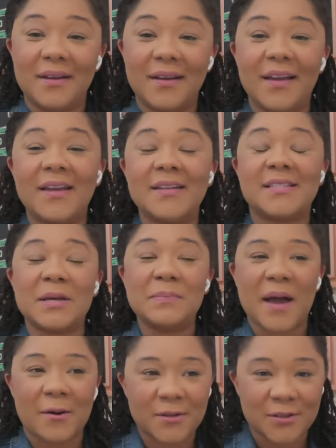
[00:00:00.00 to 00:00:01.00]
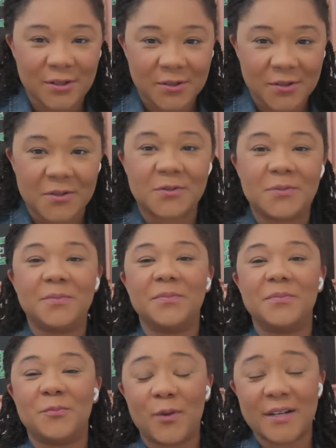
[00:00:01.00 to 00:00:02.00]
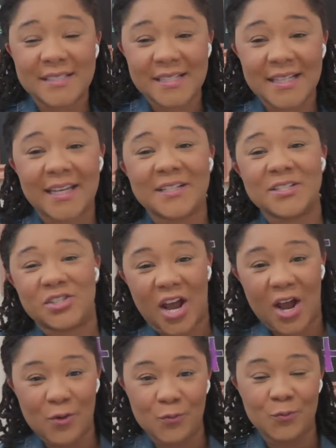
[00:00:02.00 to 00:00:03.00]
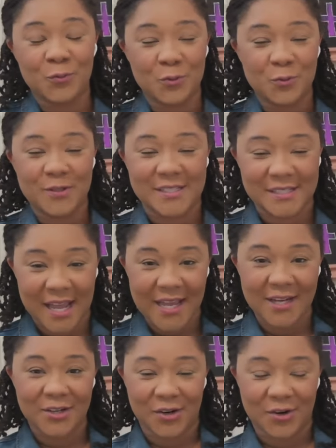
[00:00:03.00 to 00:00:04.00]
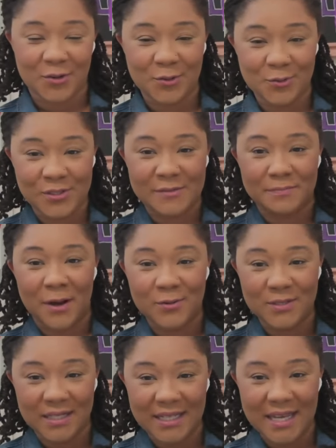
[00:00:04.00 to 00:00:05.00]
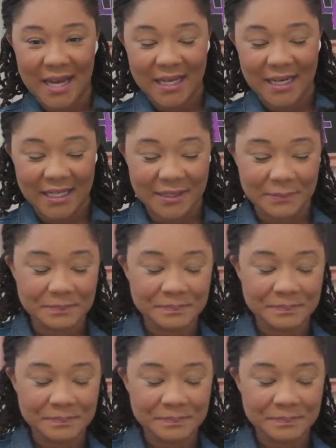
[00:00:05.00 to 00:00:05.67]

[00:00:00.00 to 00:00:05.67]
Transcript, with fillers: It's about a girl once again, Chao Wu is dating a girl who's supposedly ugly.